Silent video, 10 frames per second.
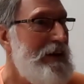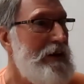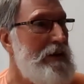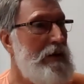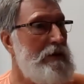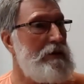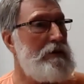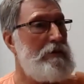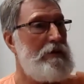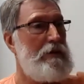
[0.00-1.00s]
And the
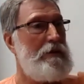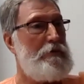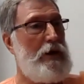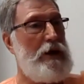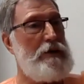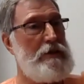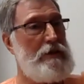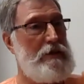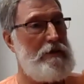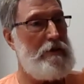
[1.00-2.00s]
other
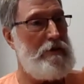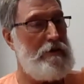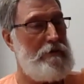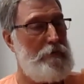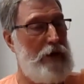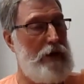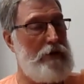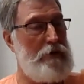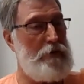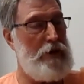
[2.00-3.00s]
friends,
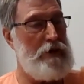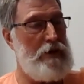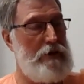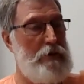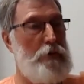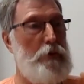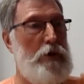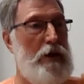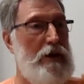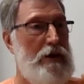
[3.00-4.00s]
planetary friends say, don't
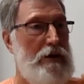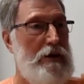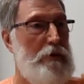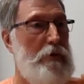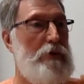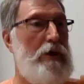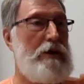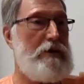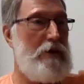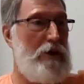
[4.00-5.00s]
worry, it won't
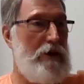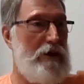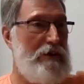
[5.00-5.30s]
last long.